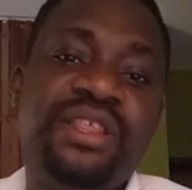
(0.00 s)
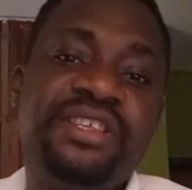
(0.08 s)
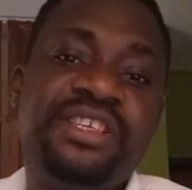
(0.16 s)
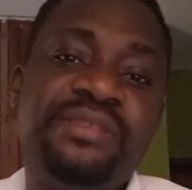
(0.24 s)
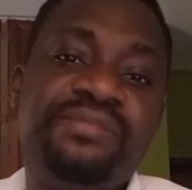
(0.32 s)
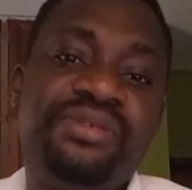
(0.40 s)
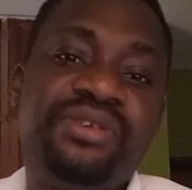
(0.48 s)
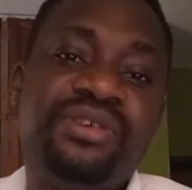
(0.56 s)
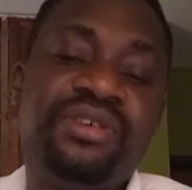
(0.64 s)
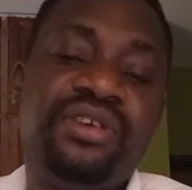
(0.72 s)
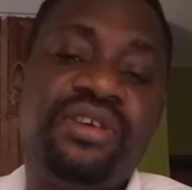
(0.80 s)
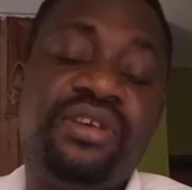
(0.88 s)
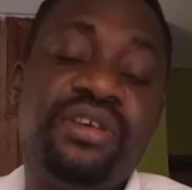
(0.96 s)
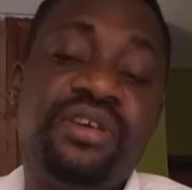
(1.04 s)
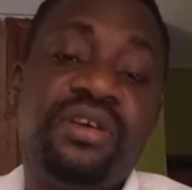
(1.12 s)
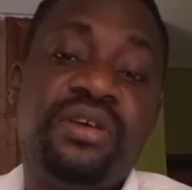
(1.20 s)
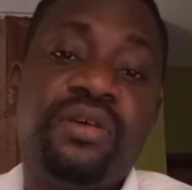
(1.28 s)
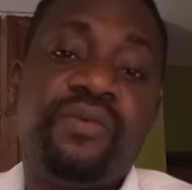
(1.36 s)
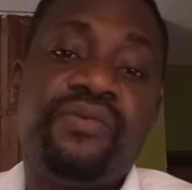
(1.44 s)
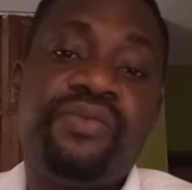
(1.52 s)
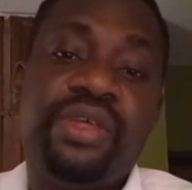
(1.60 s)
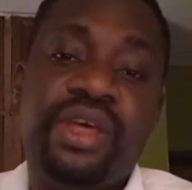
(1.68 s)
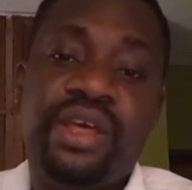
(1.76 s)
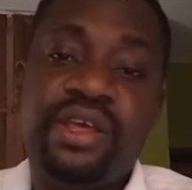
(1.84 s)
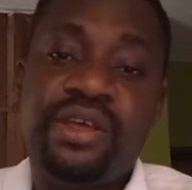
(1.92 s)
with the tip of
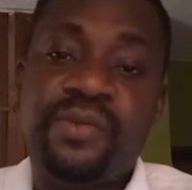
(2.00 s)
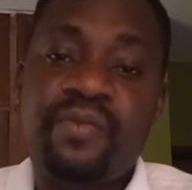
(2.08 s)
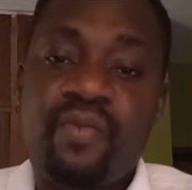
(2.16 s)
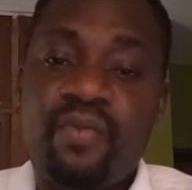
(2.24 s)
the